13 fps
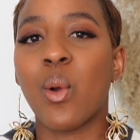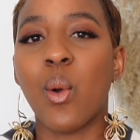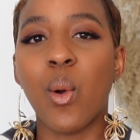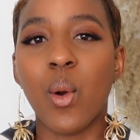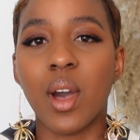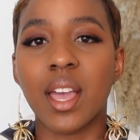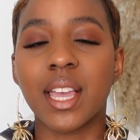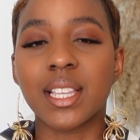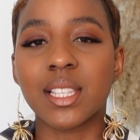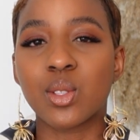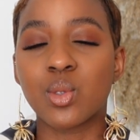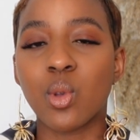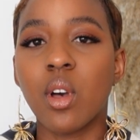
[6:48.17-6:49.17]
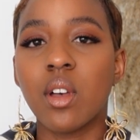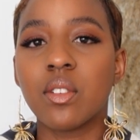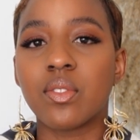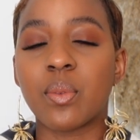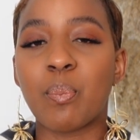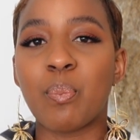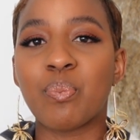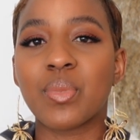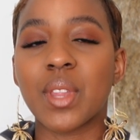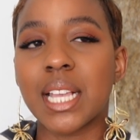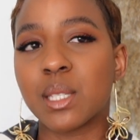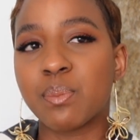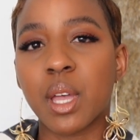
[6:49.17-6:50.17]
Or it sort of
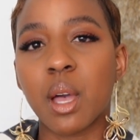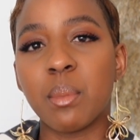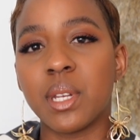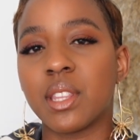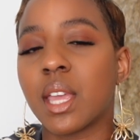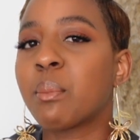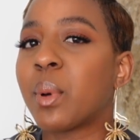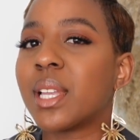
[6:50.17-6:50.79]
is becoming a thing,